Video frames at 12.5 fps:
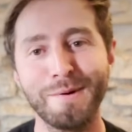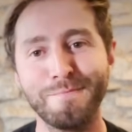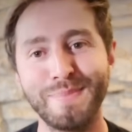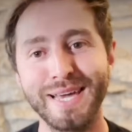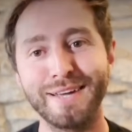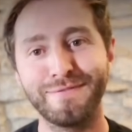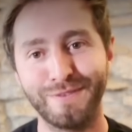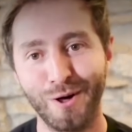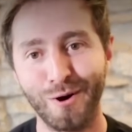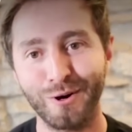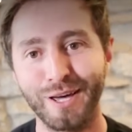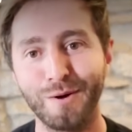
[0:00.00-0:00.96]
Big
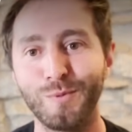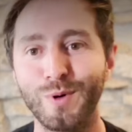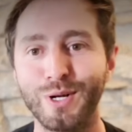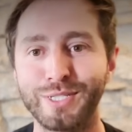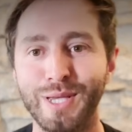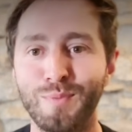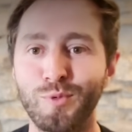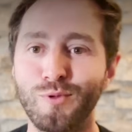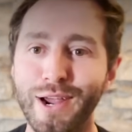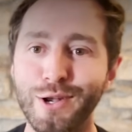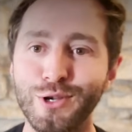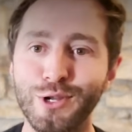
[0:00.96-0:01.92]
Flock was a
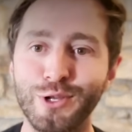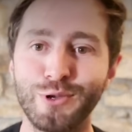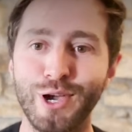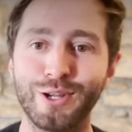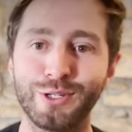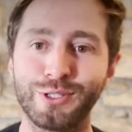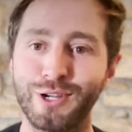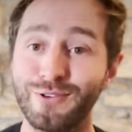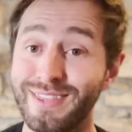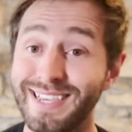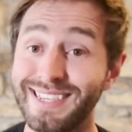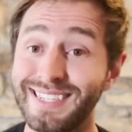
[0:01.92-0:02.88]
brand new yarn show
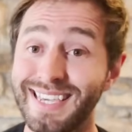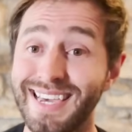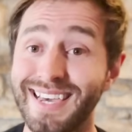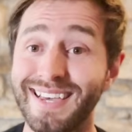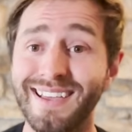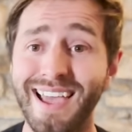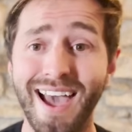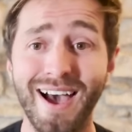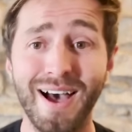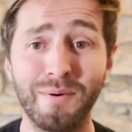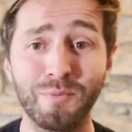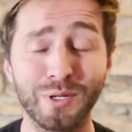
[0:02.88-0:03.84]
this year,
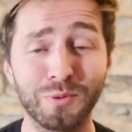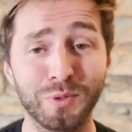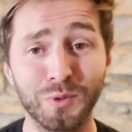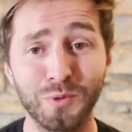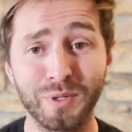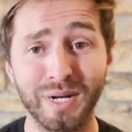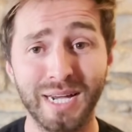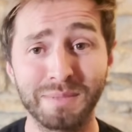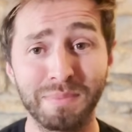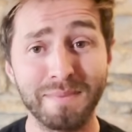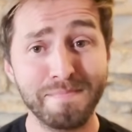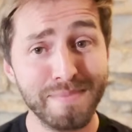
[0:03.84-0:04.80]
which was organised
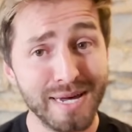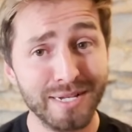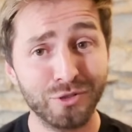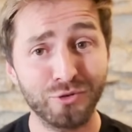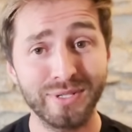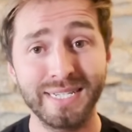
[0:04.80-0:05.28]
by Bird Street